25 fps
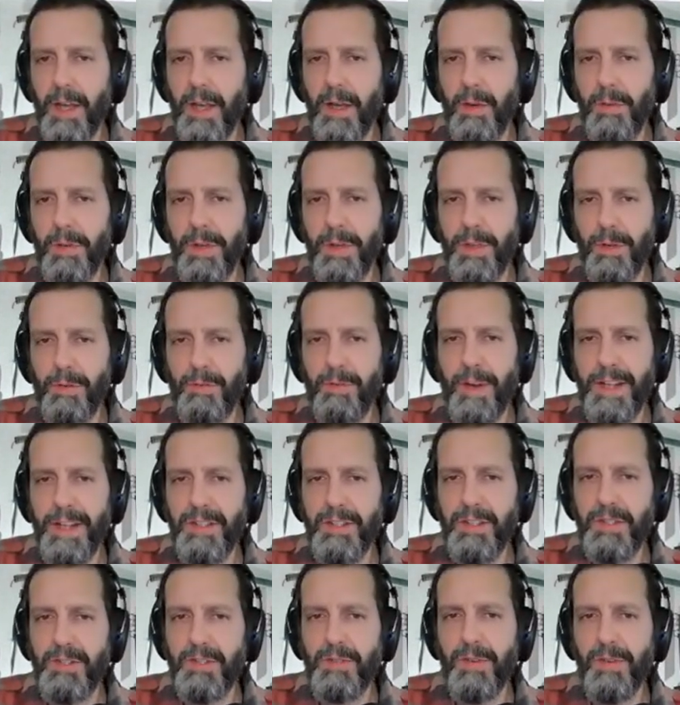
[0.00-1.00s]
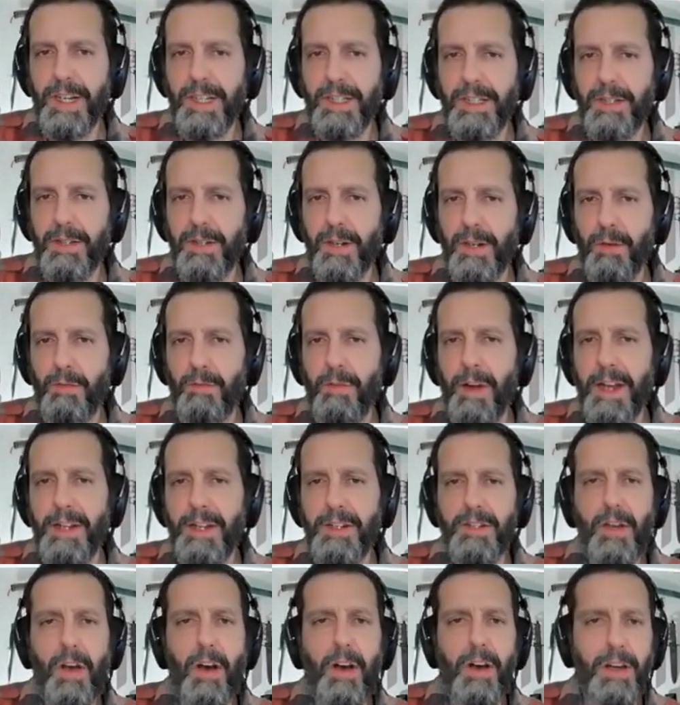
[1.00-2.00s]
with a red streaked uh, red
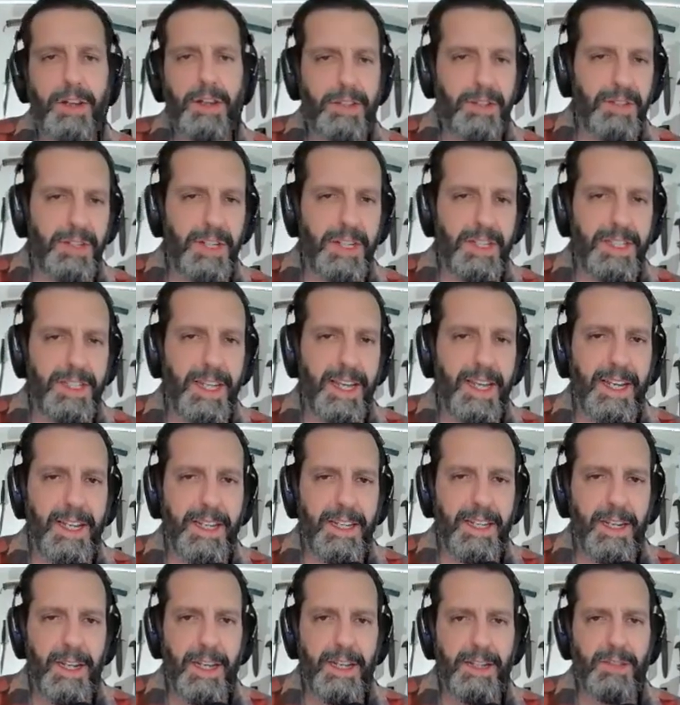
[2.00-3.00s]
dawn G10.